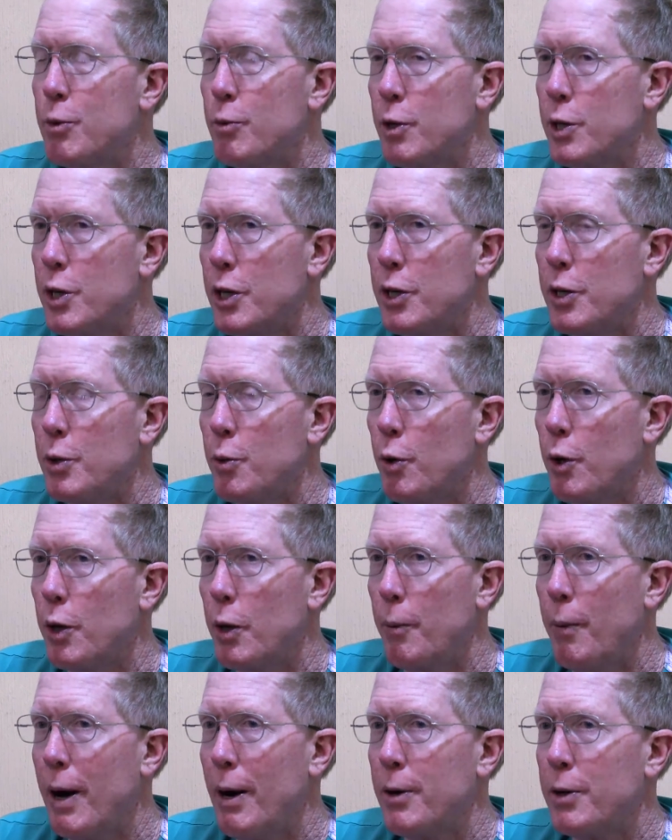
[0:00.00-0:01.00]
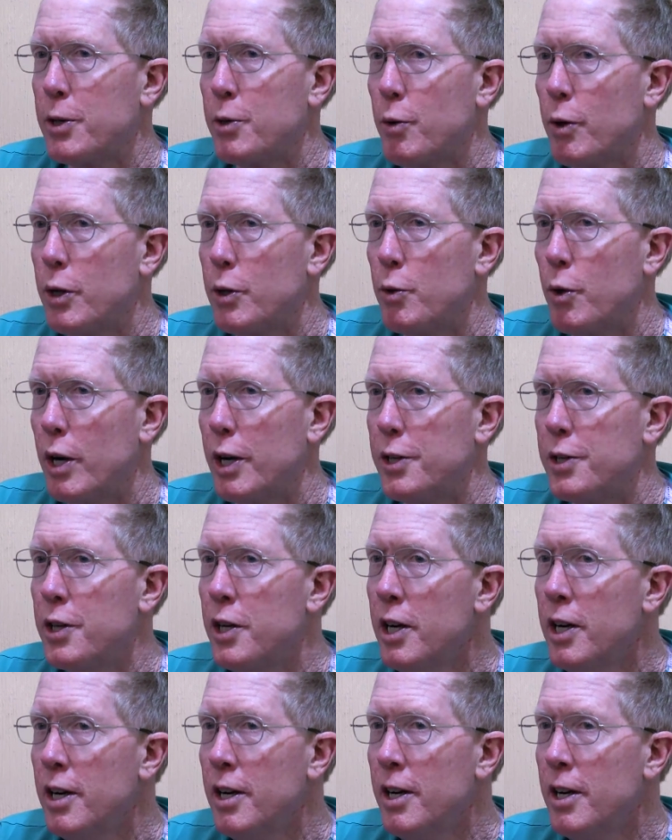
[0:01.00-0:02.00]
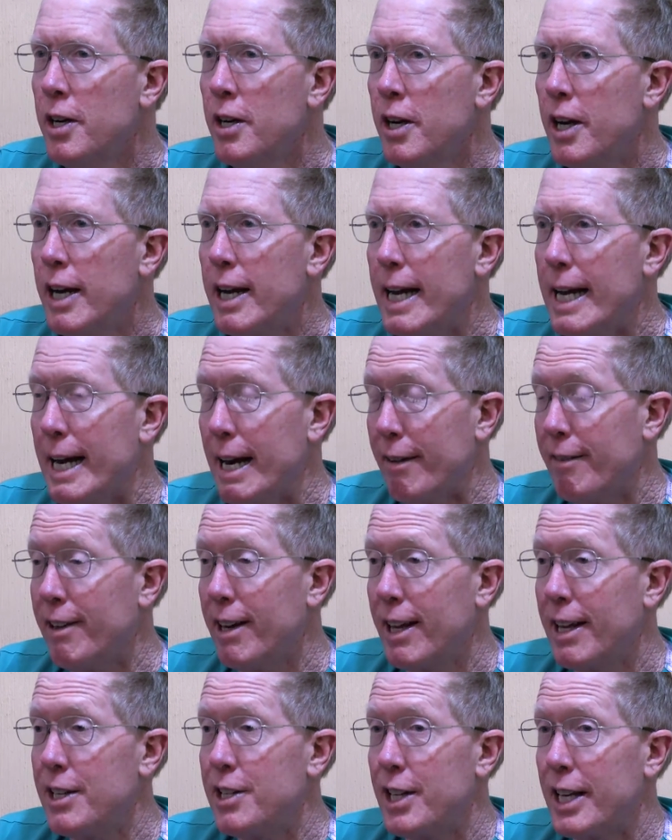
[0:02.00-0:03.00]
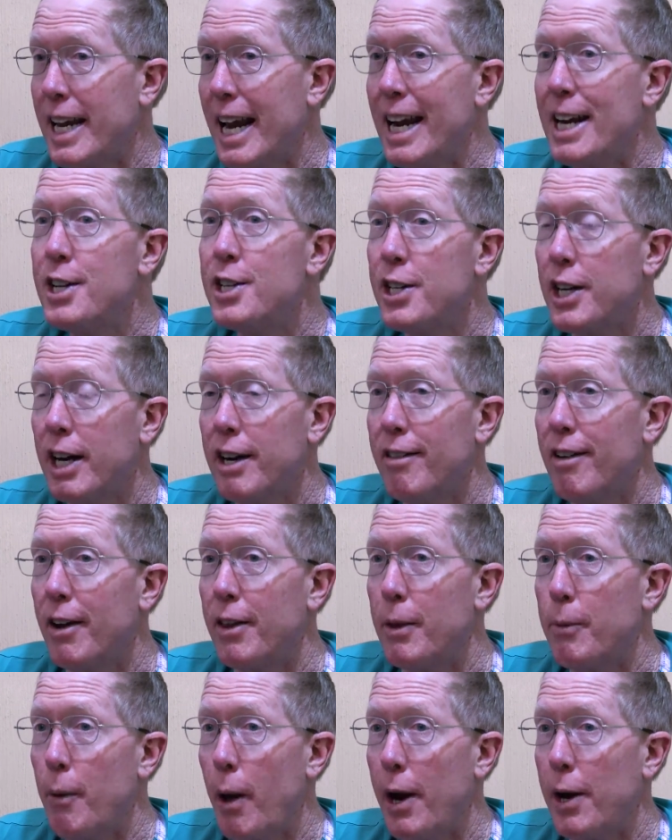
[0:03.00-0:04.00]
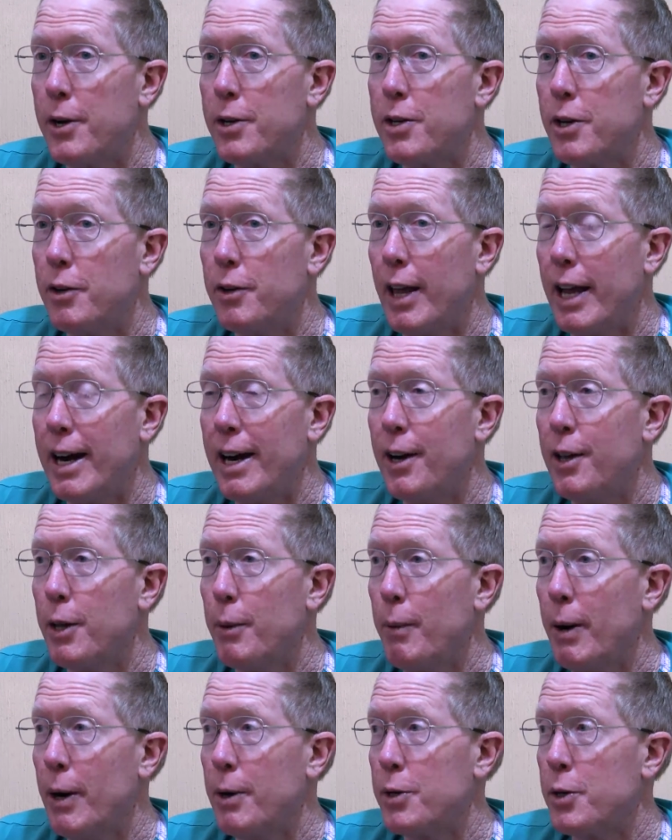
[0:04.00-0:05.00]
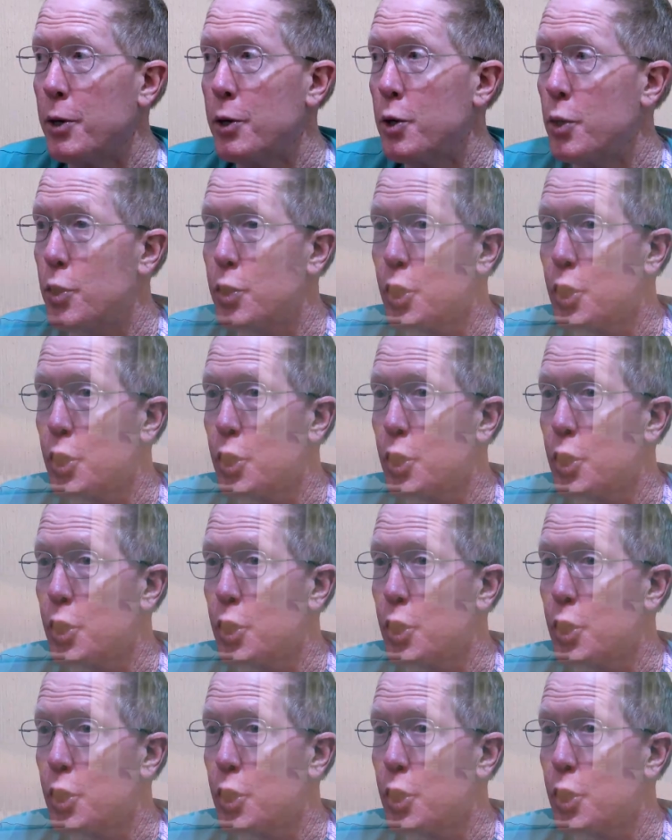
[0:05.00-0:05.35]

machine to where the power switch was. And I realized the casing around the monitor that held the power switch was